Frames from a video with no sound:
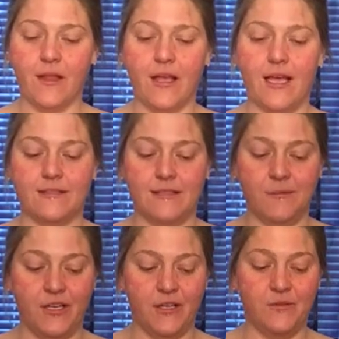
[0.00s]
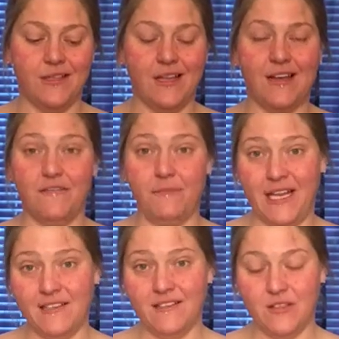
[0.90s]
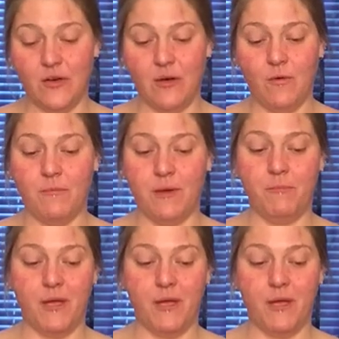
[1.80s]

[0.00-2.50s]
and I'm going to use a lot of paint, so I want my